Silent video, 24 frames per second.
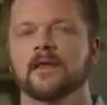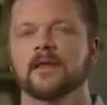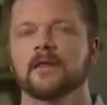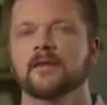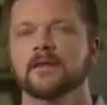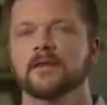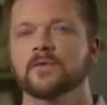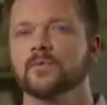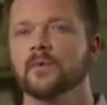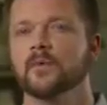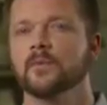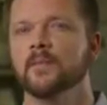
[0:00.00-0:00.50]

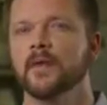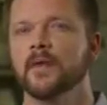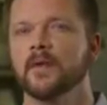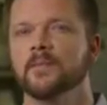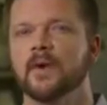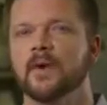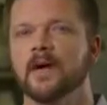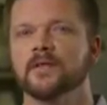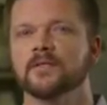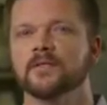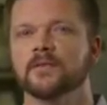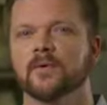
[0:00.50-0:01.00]
This will
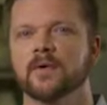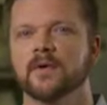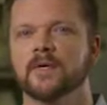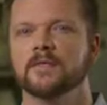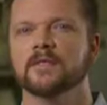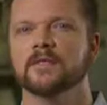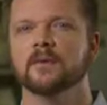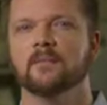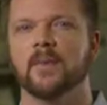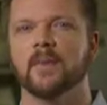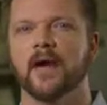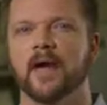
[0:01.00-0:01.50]
minimize
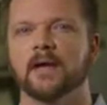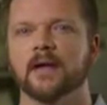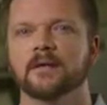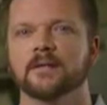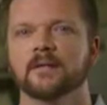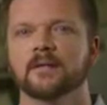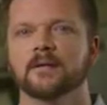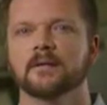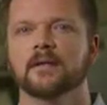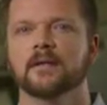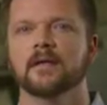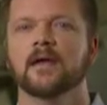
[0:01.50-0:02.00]
grease
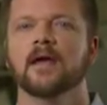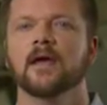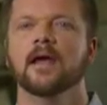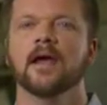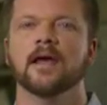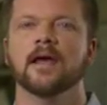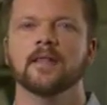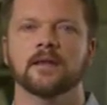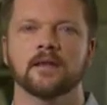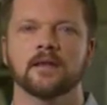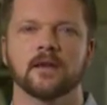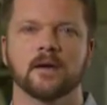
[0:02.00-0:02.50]
impaction
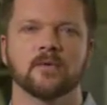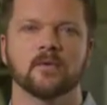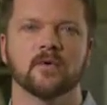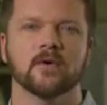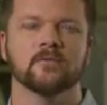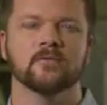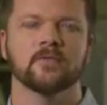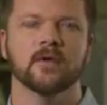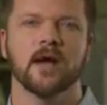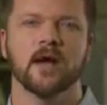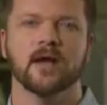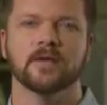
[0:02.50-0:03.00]
and the number
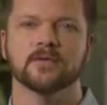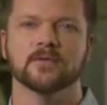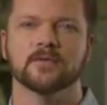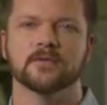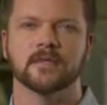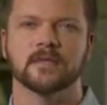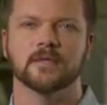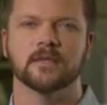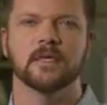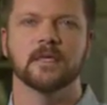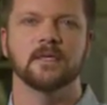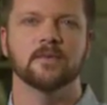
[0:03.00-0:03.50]
of nozzles
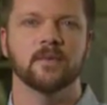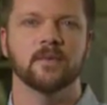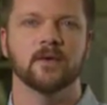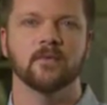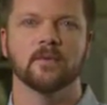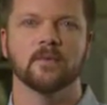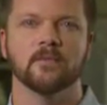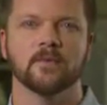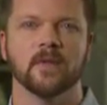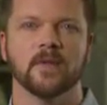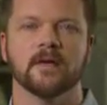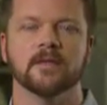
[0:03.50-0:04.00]
that need to be
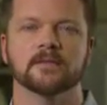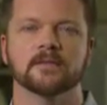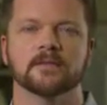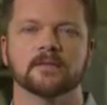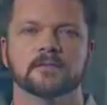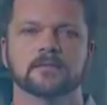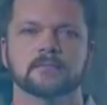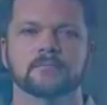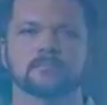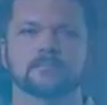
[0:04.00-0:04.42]
replaced.